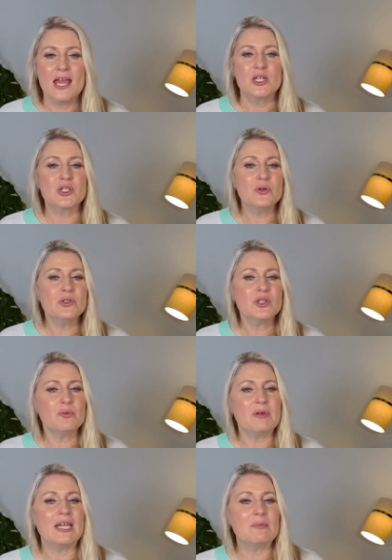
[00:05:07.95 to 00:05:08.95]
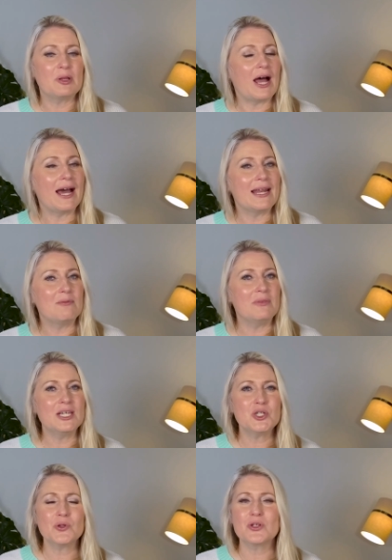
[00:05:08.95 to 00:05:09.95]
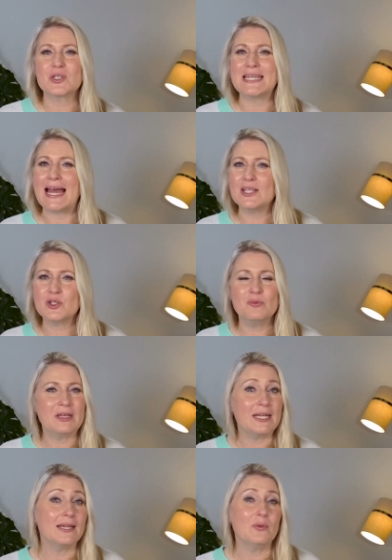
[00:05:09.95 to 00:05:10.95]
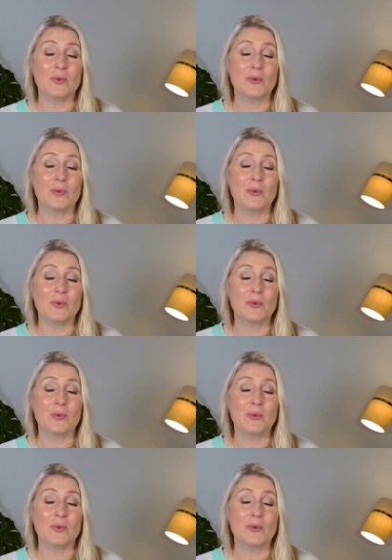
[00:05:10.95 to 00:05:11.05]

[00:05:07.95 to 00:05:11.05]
Choose your main plot and make sure there's not too many